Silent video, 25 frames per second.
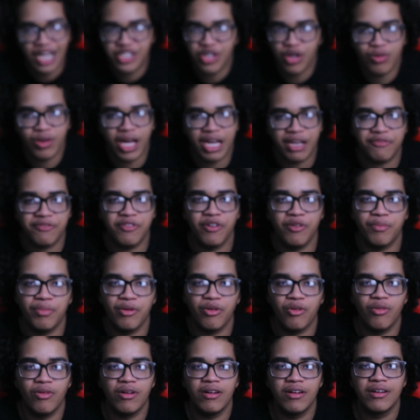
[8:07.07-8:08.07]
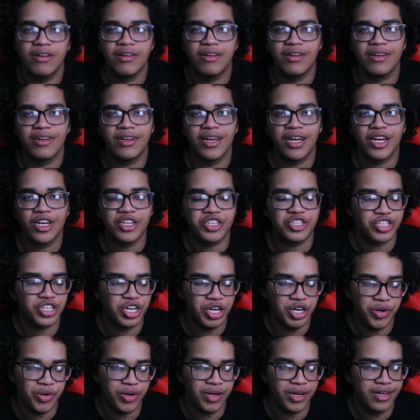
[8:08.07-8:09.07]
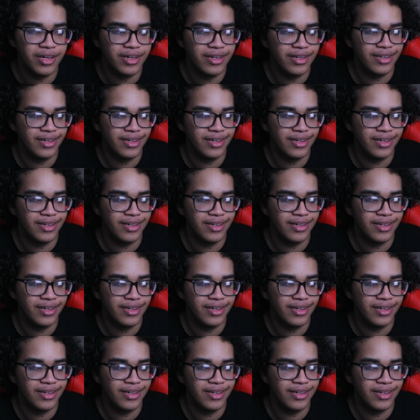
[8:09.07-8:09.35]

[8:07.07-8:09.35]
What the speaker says: I don't like football, so